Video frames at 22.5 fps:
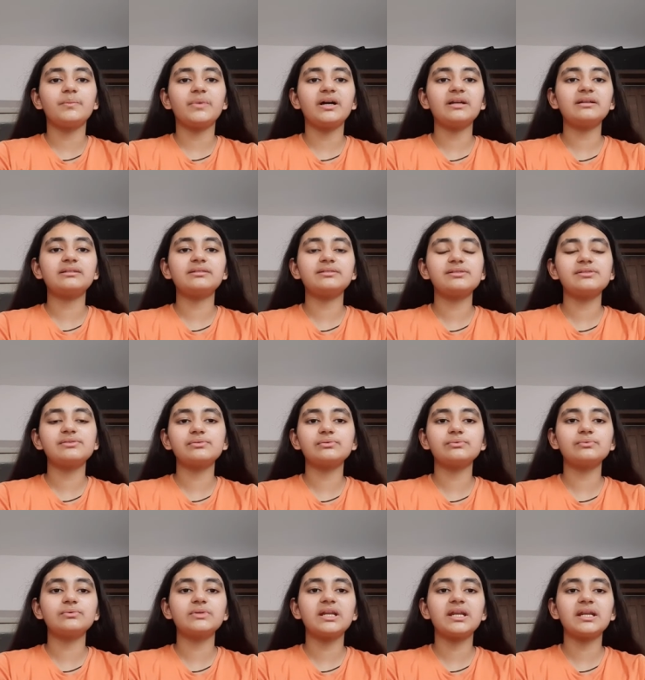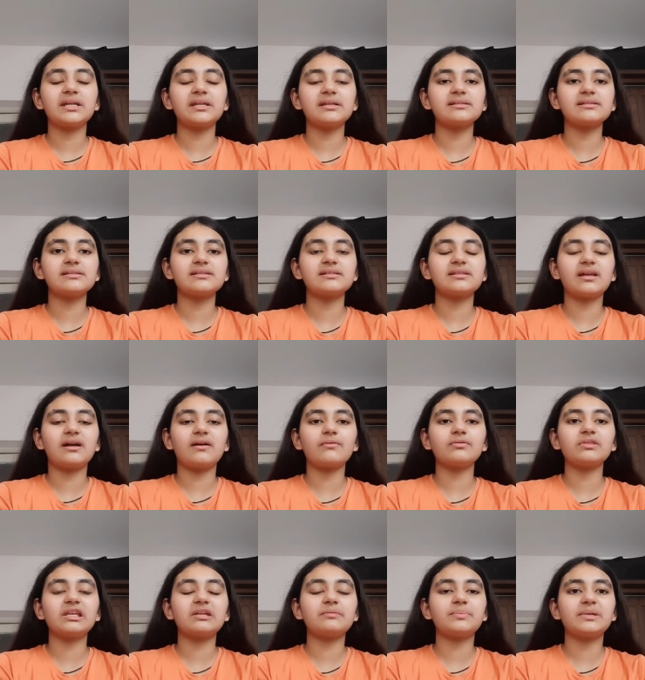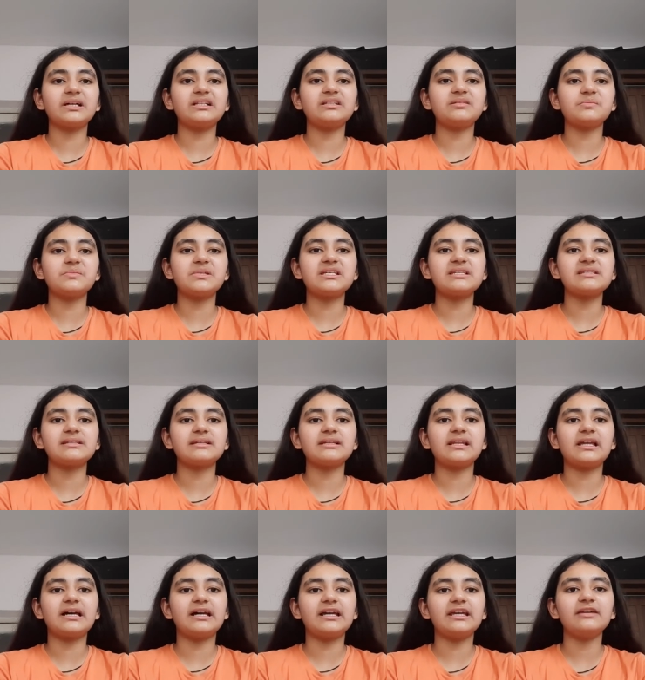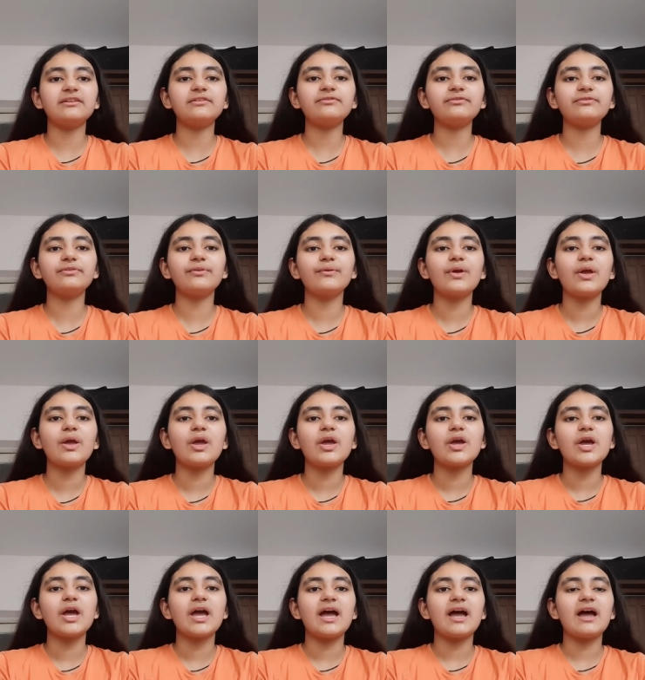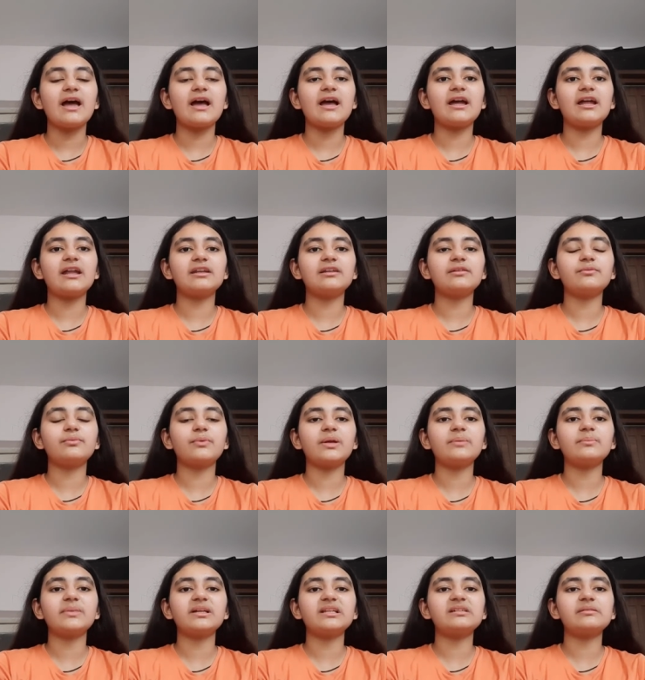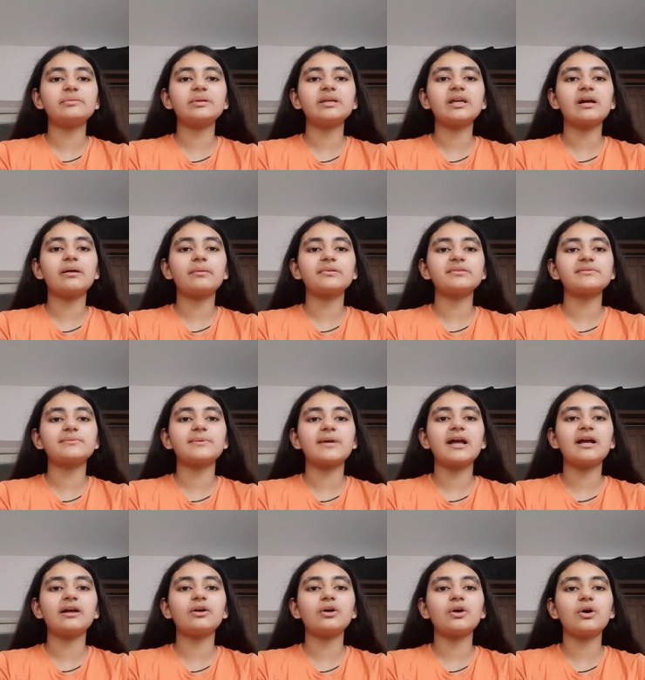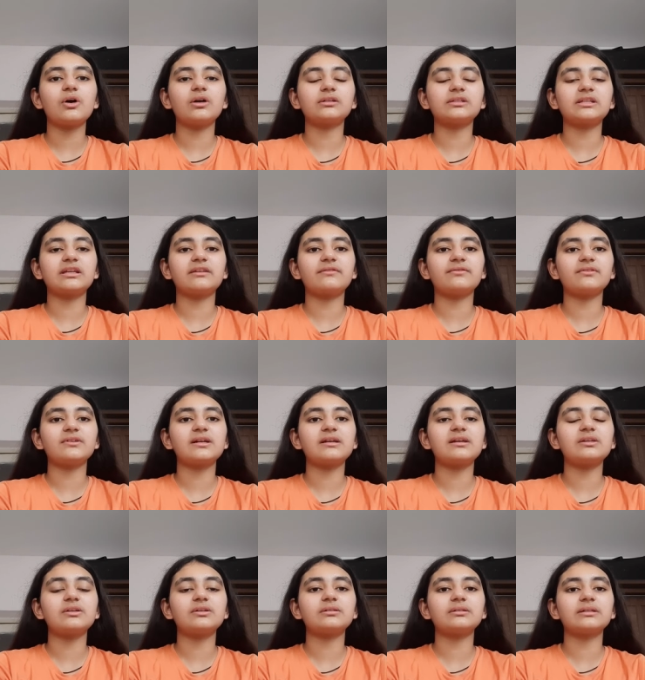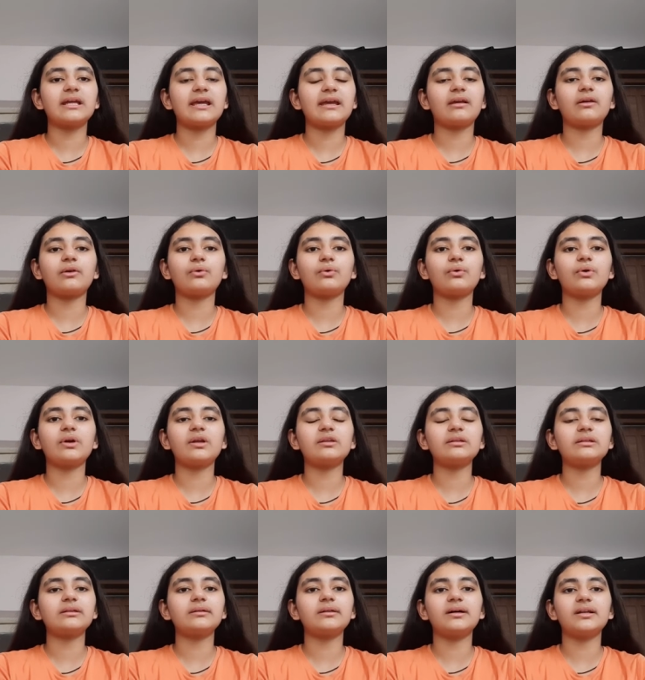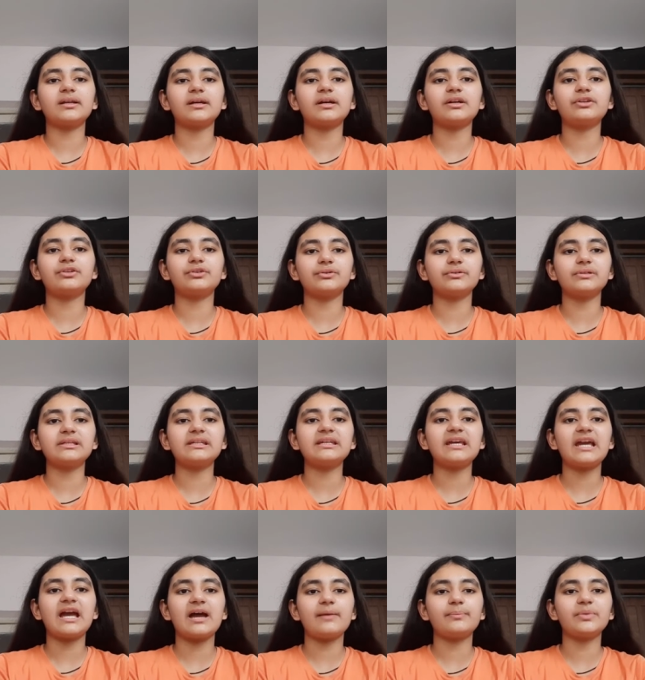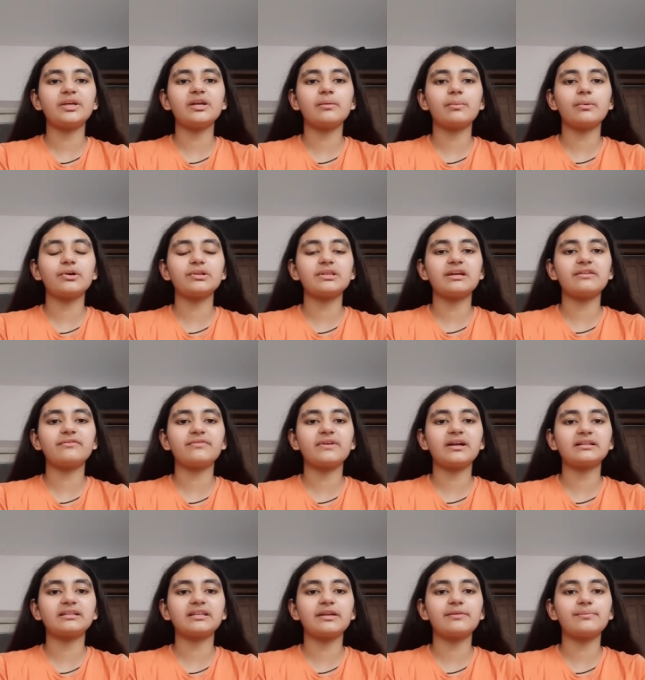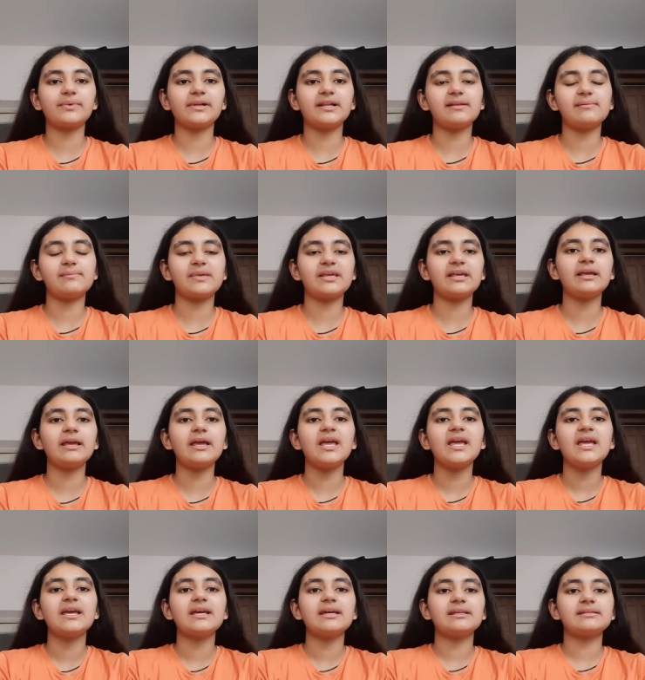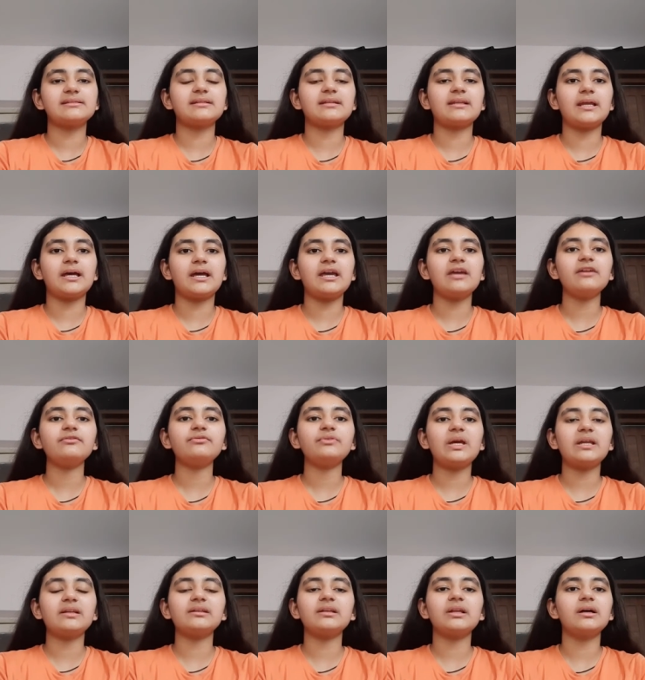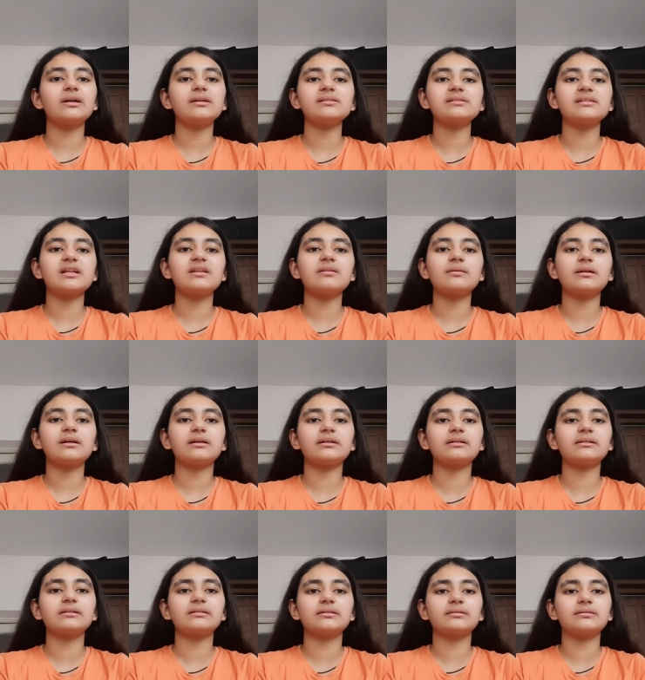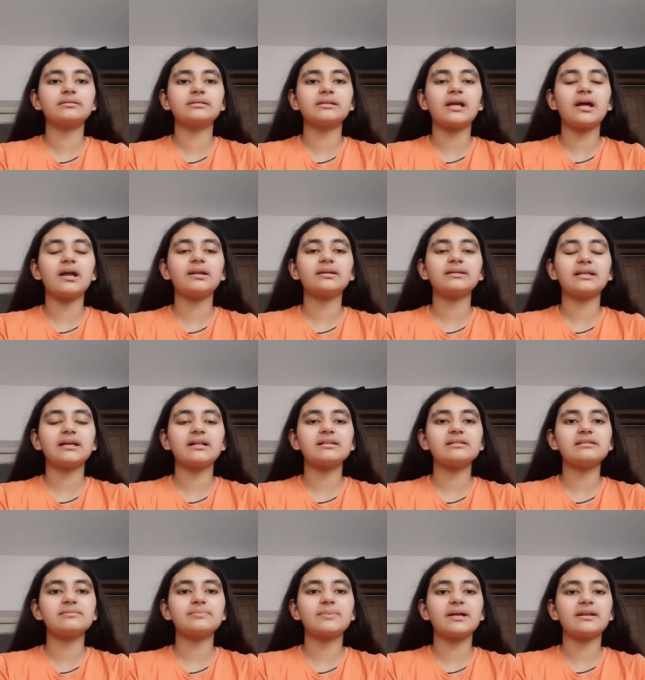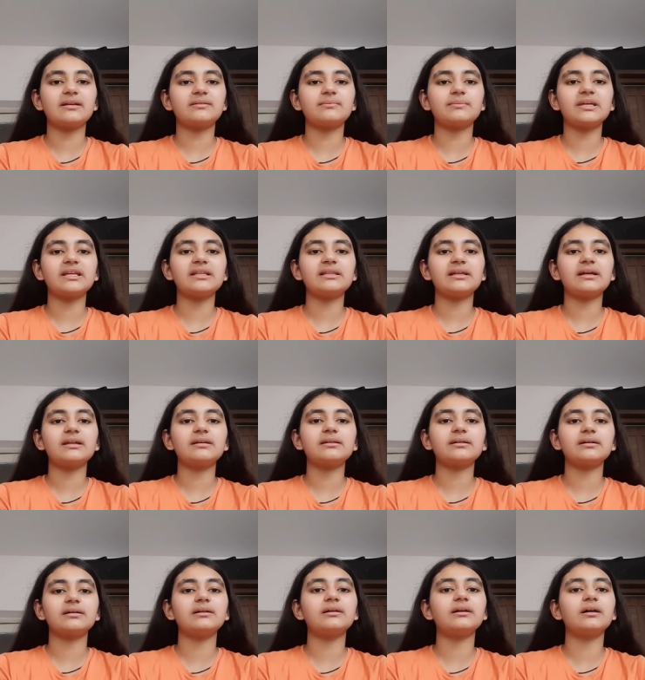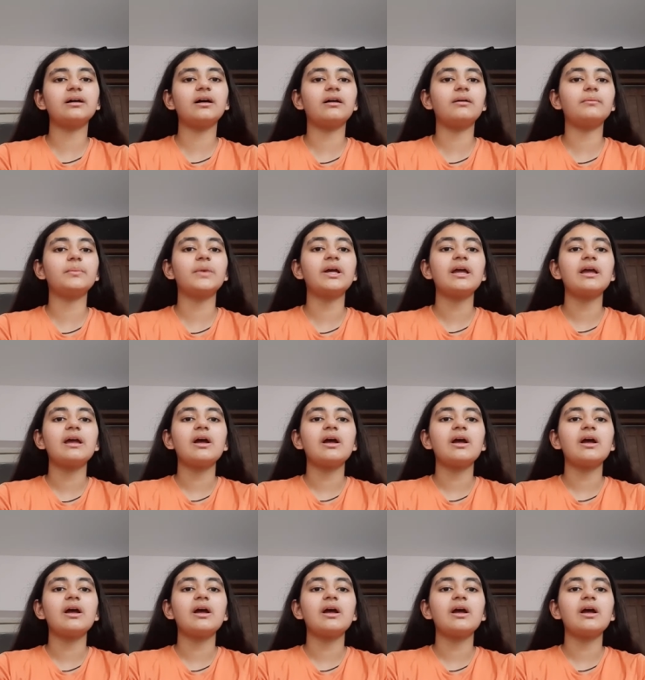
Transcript: but soon it is discovered that Bellamy is alive and when Bellamy comes back Octavia and Echo and Clarke are really happy about that fact that Bellamy is alive and Clarke, tell, uh, Clarke tells Bellamy that uh,